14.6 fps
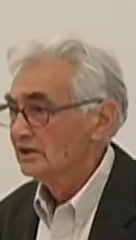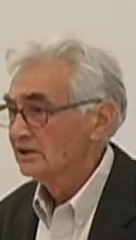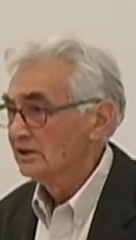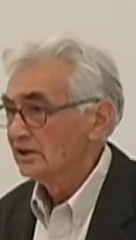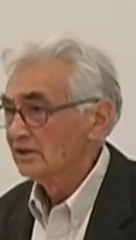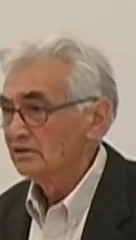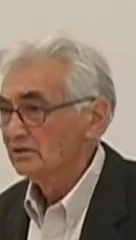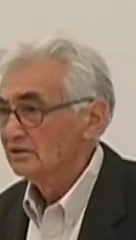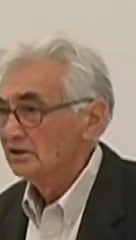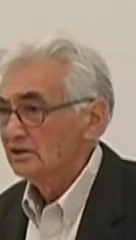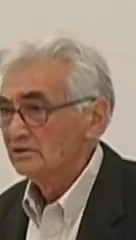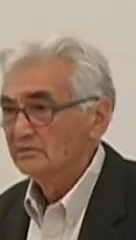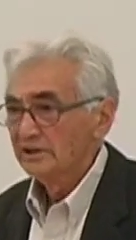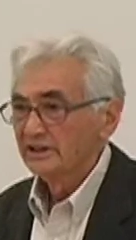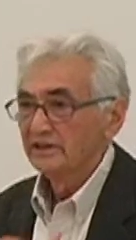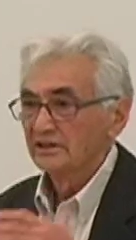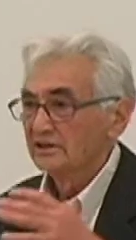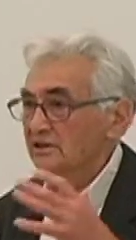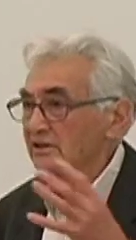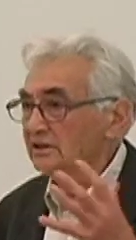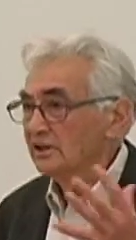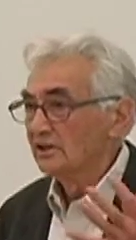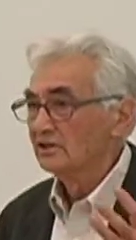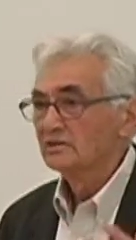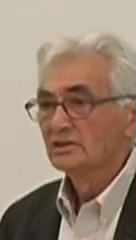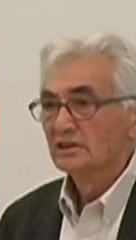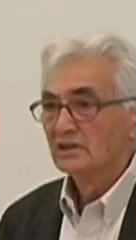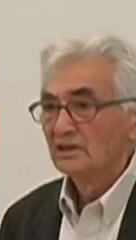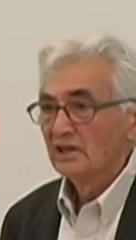You know, we're, you know,
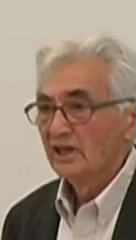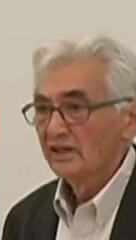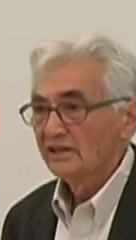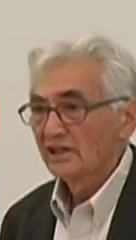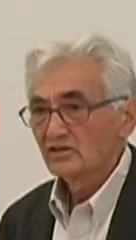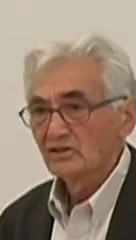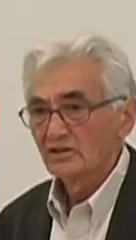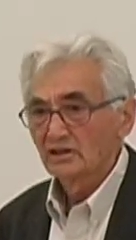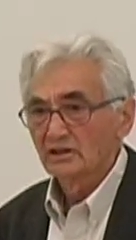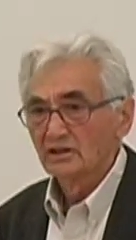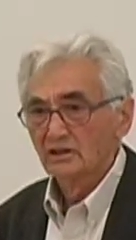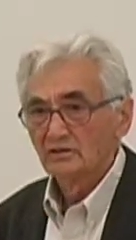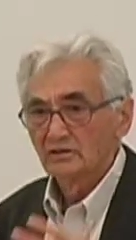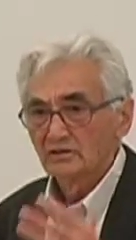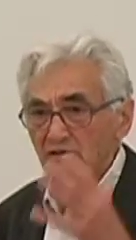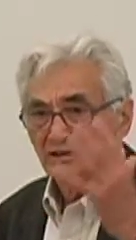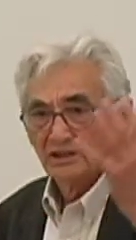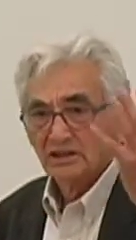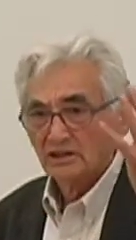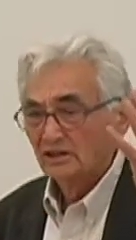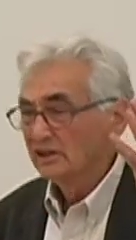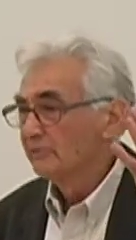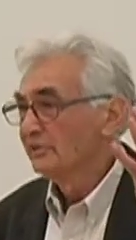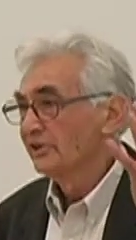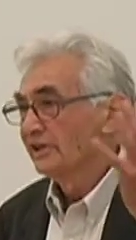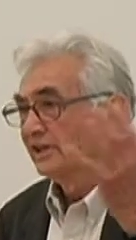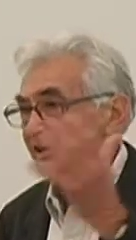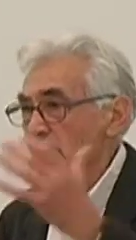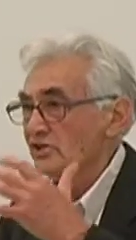that's, you know,
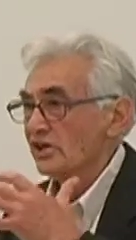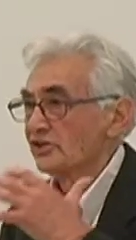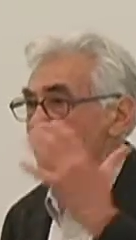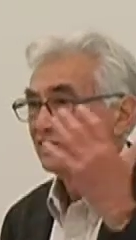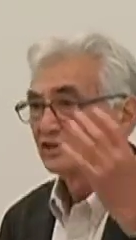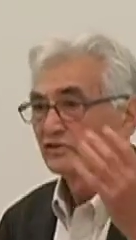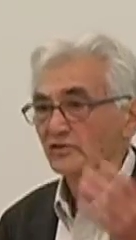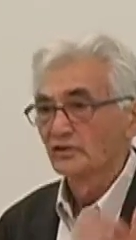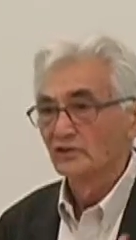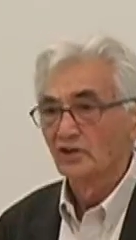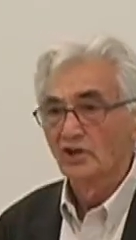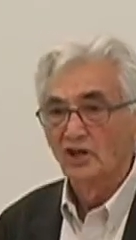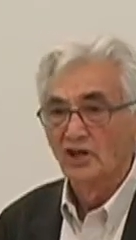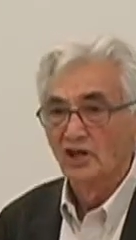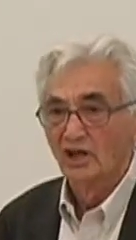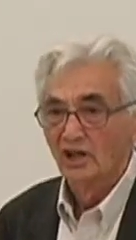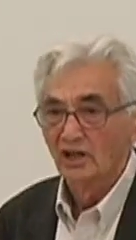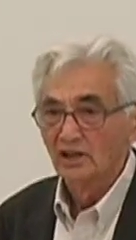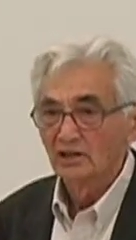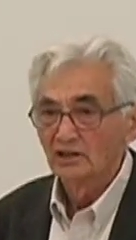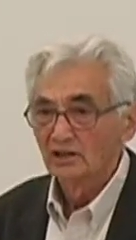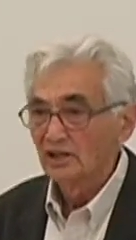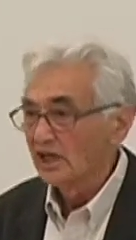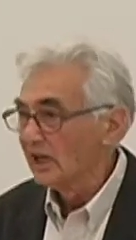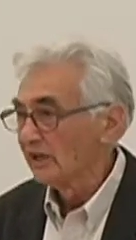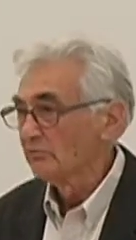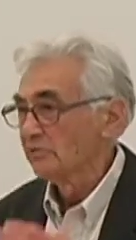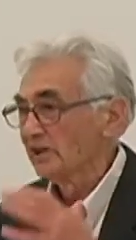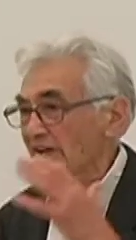liberty and justice for all.
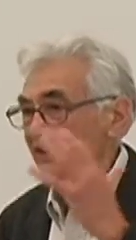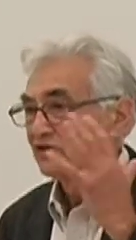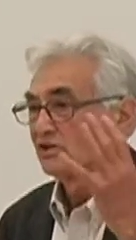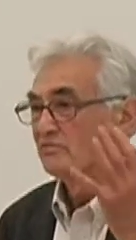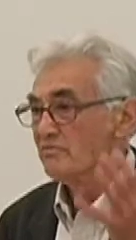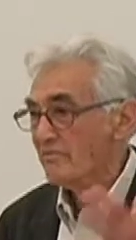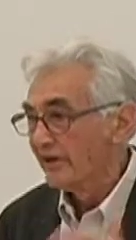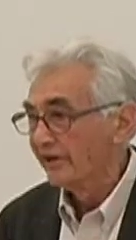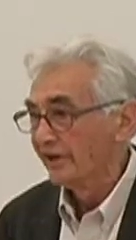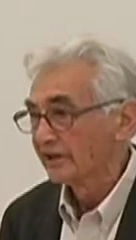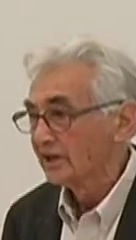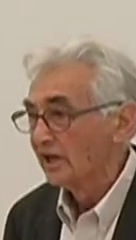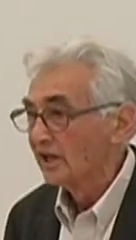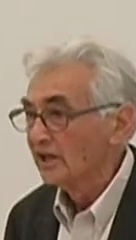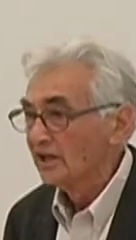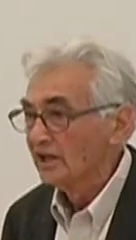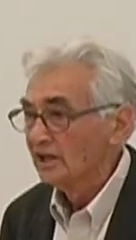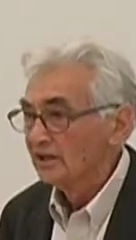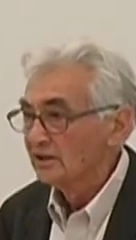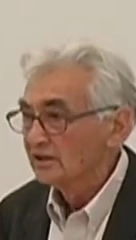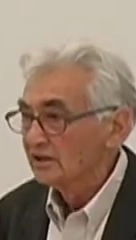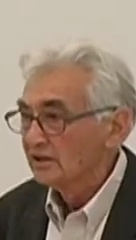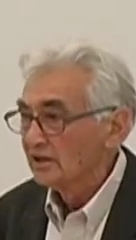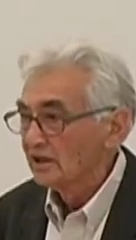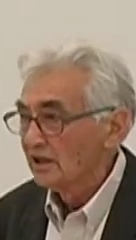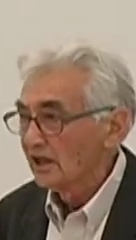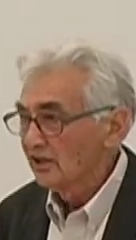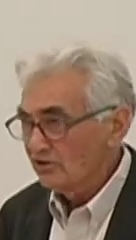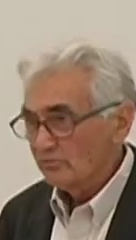God bless America.
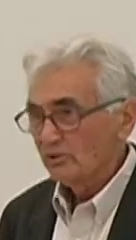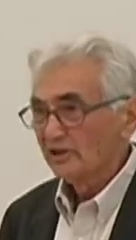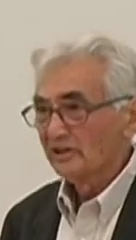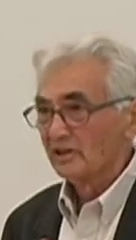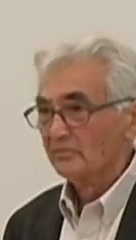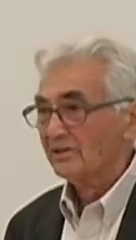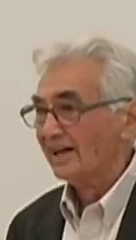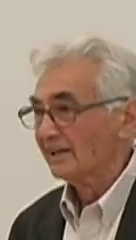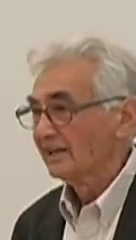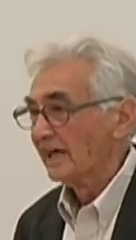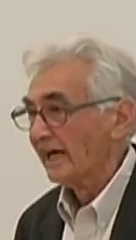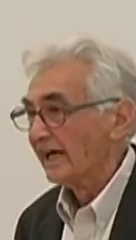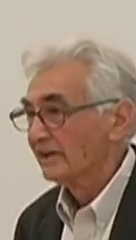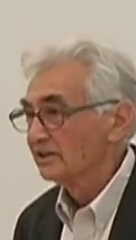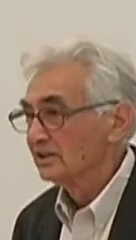I always wondered about that.